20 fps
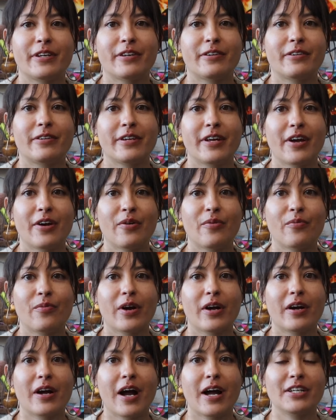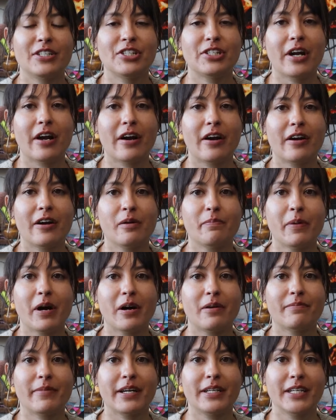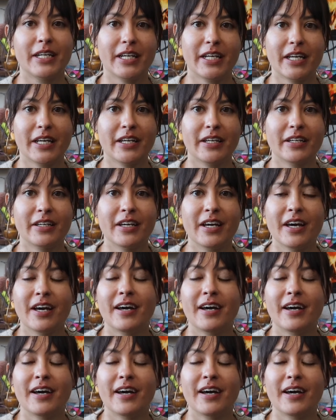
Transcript: internet where I share about my knitting.